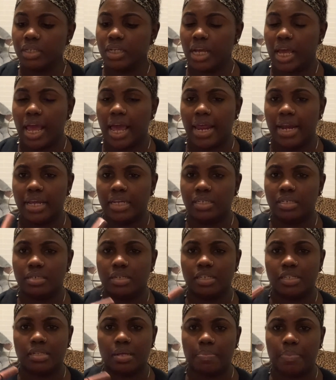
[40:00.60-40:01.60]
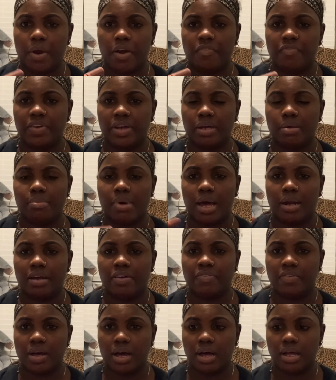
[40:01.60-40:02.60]
and it's just the perfect amount
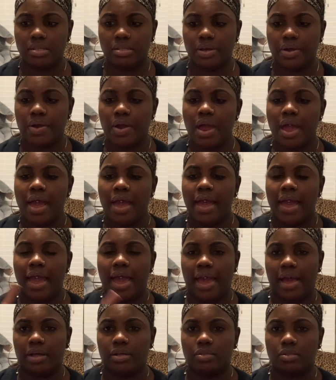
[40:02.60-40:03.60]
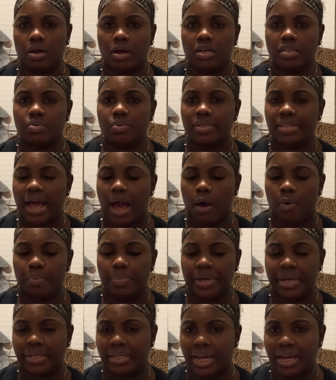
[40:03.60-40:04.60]
of color and gloss without
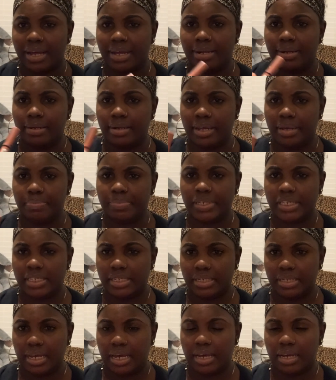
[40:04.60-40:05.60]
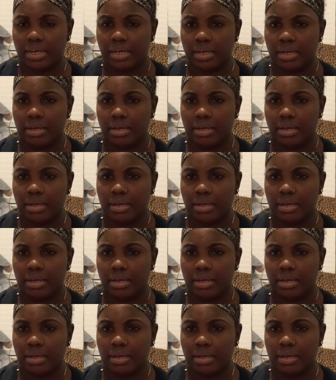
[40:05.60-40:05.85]
being like a lipstick.